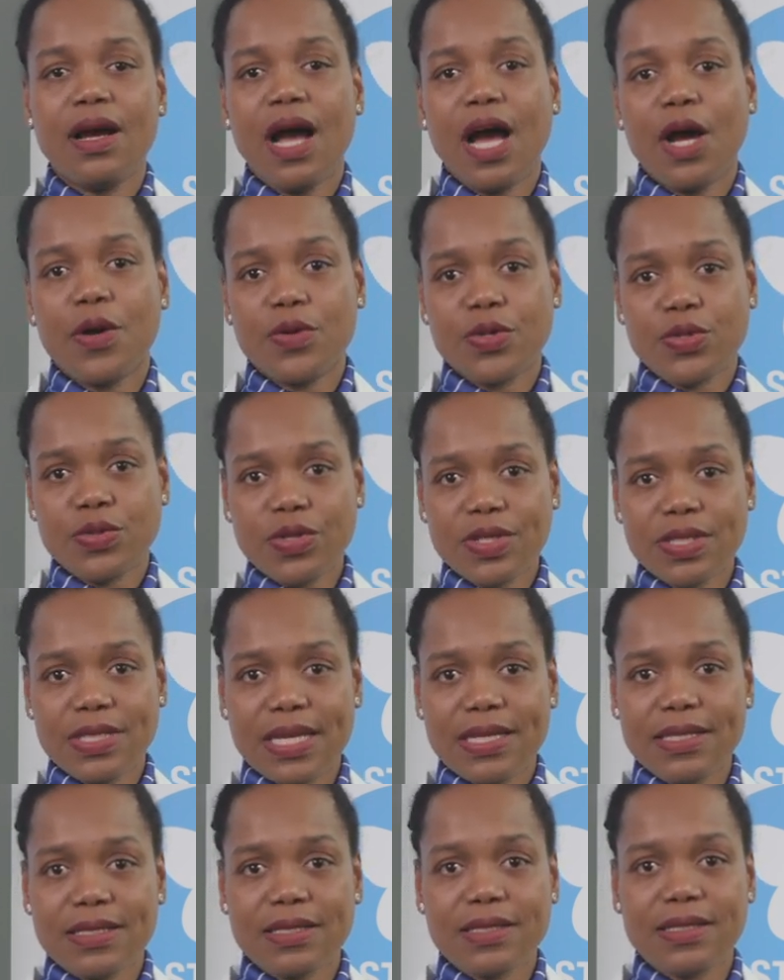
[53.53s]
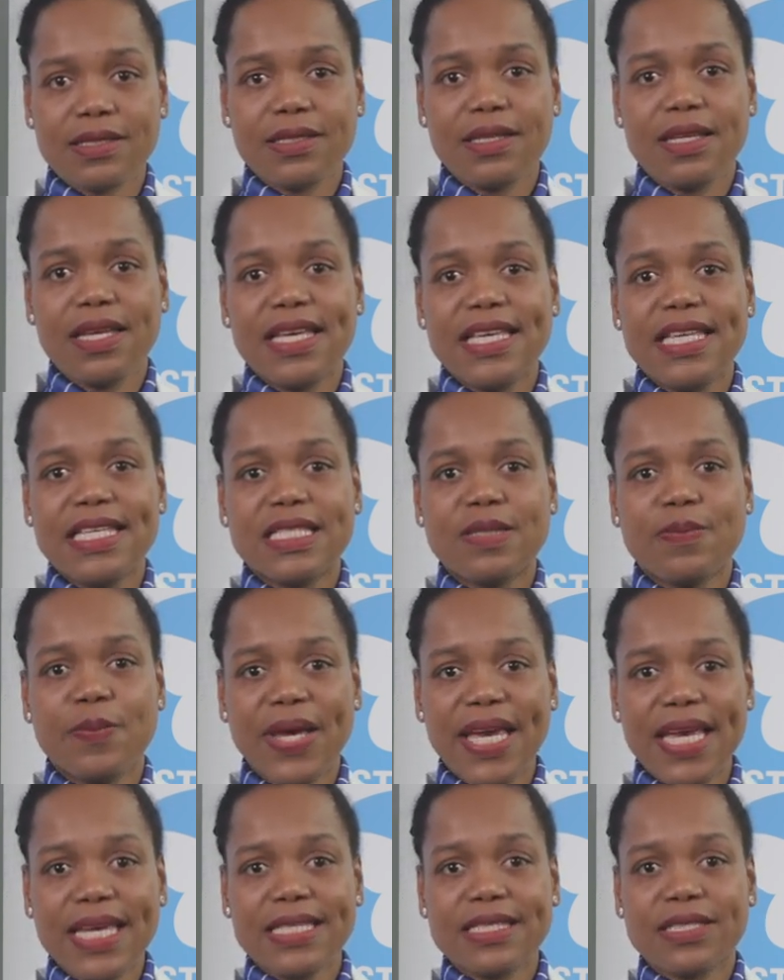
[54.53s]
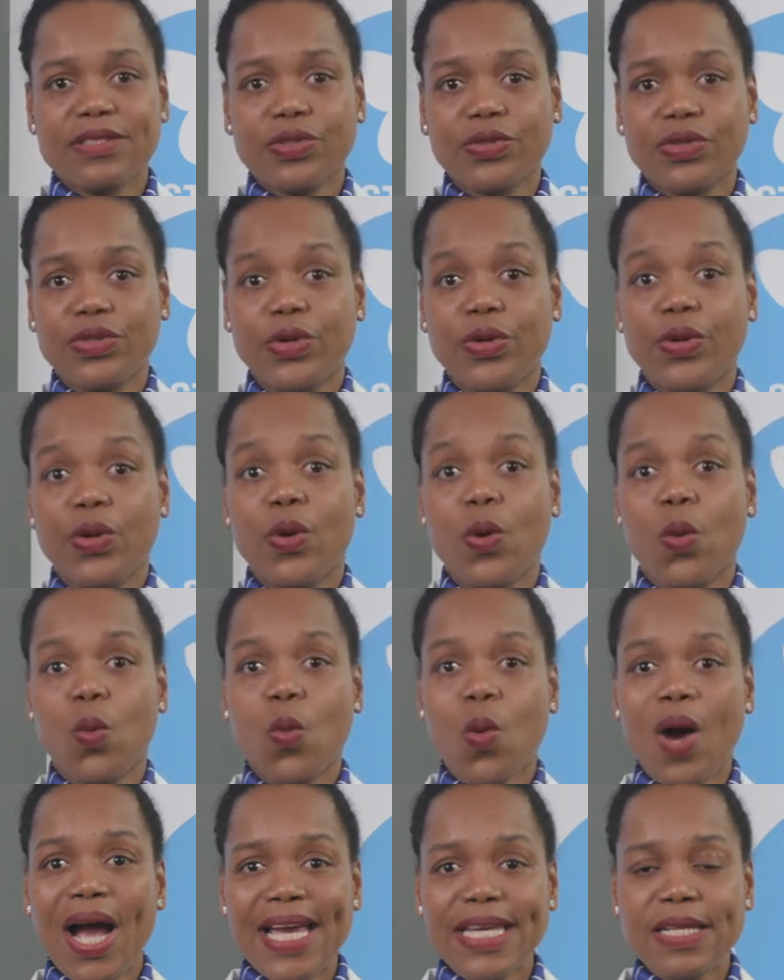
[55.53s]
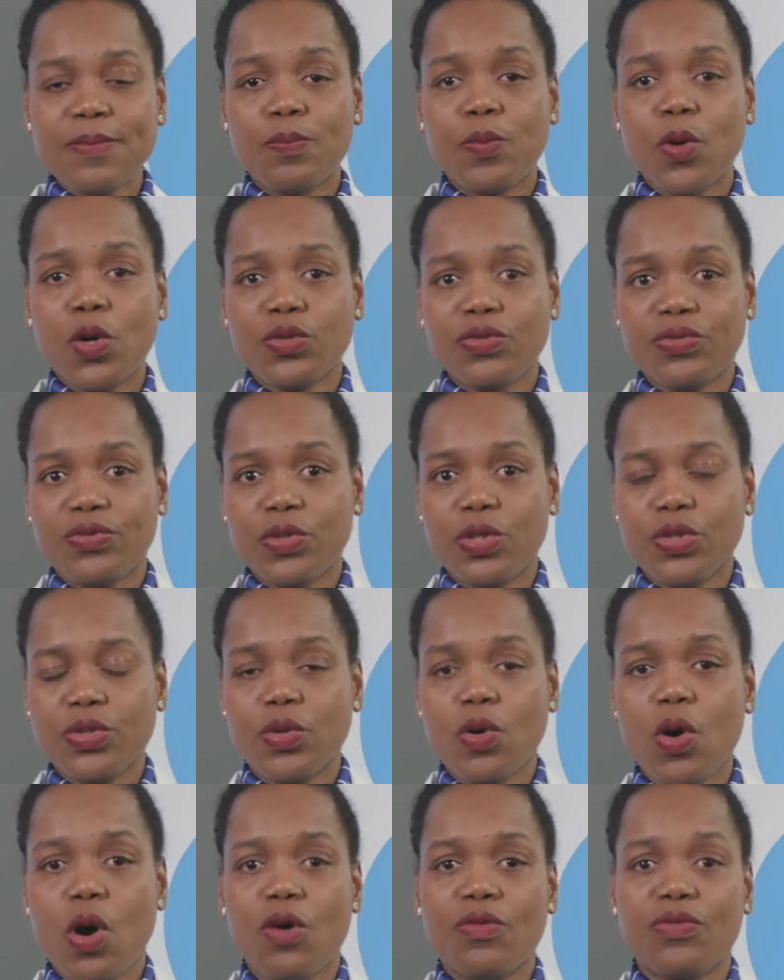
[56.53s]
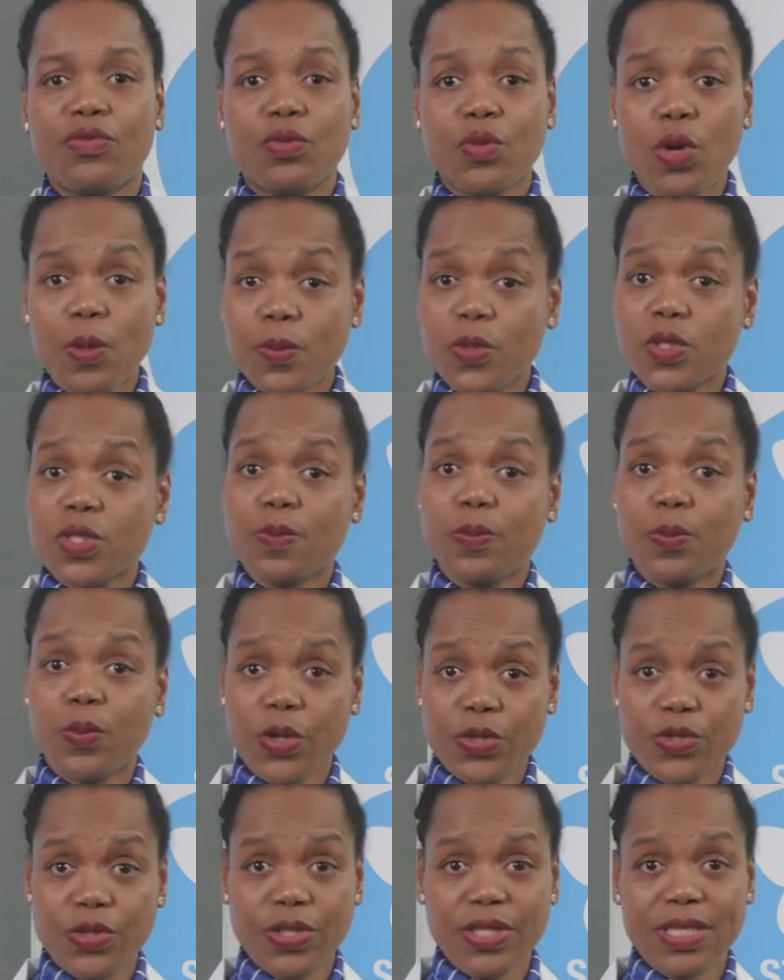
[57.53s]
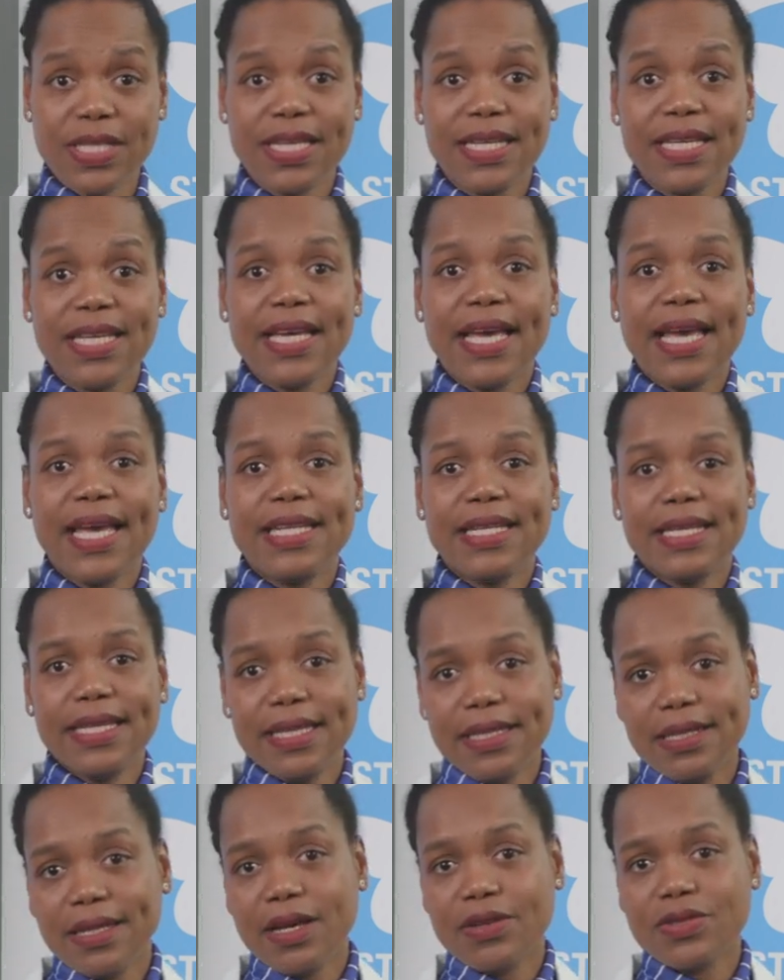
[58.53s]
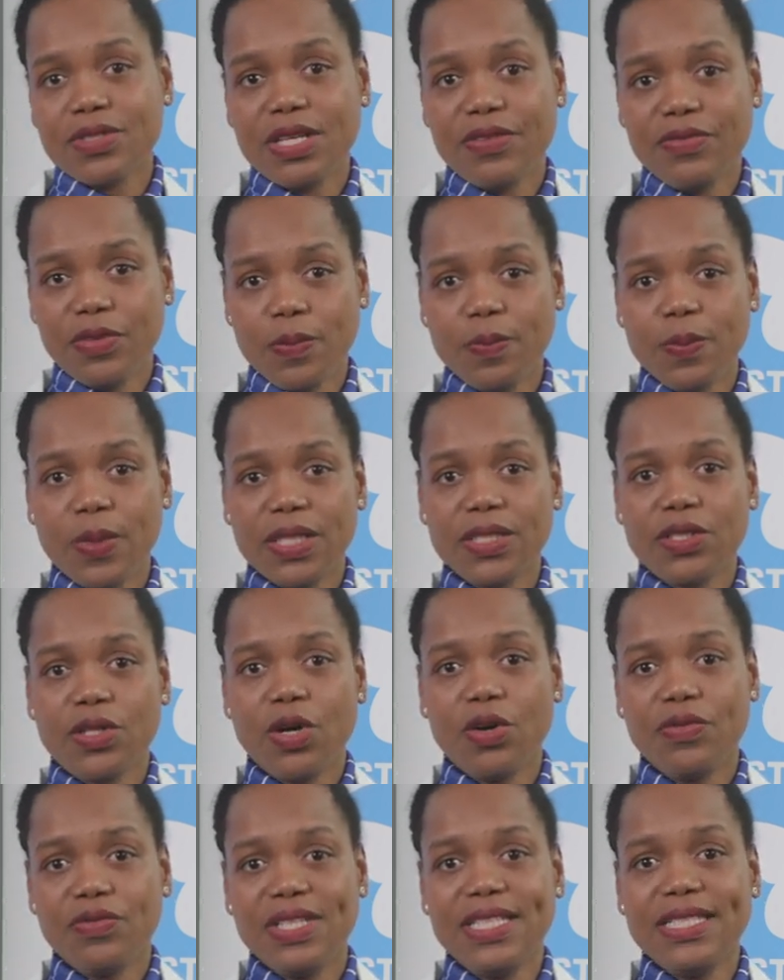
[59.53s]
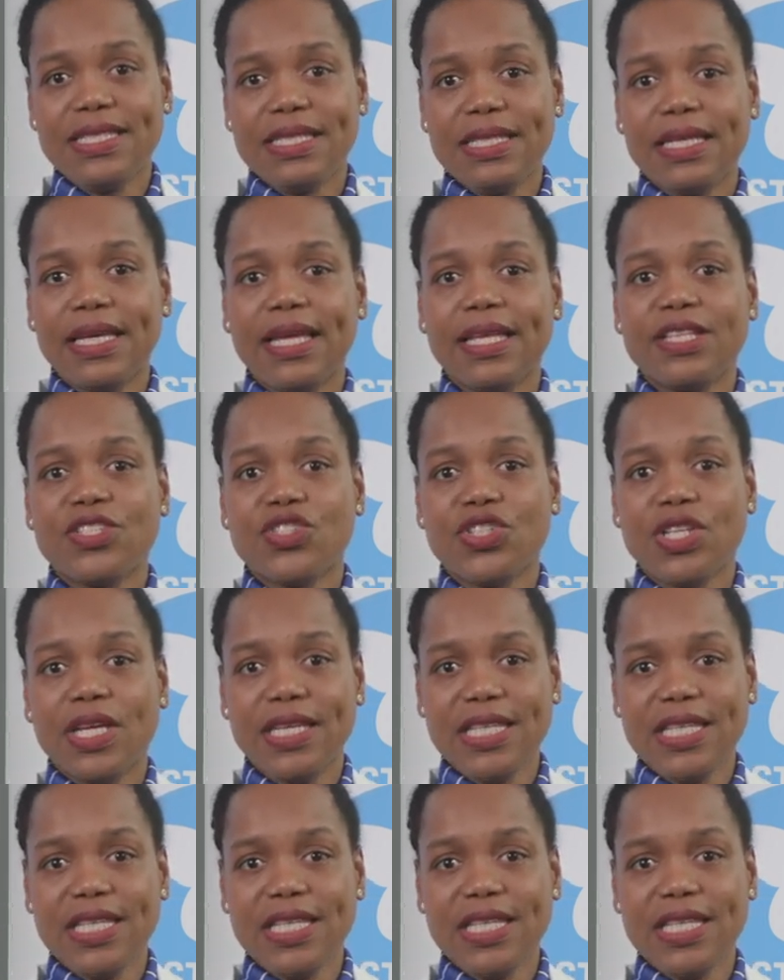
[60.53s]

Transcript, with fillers: Our success is based on a wide portfolio of robust product and in-house development of leading-edge